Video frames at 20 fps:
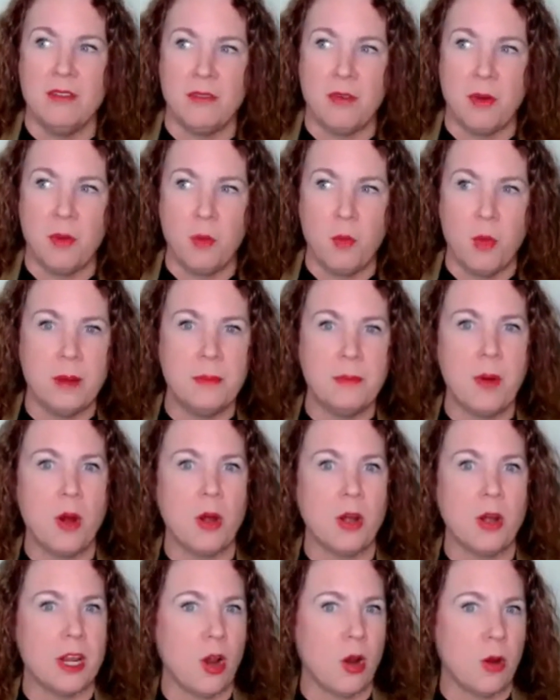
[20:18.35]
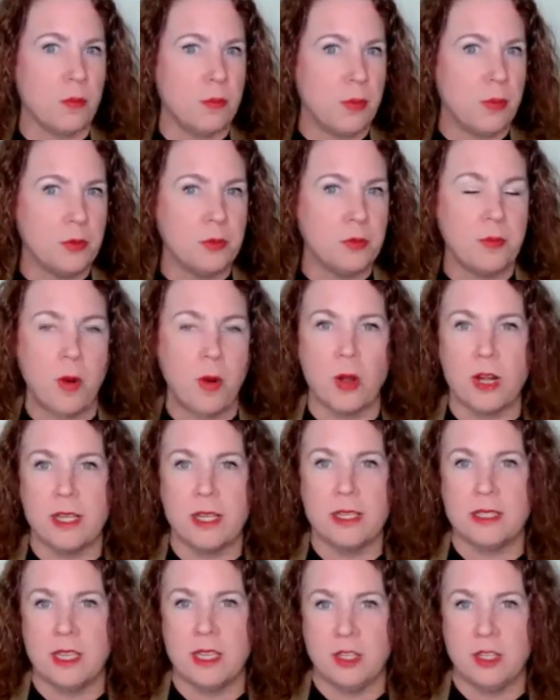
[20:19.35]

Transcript: from one party or both parties,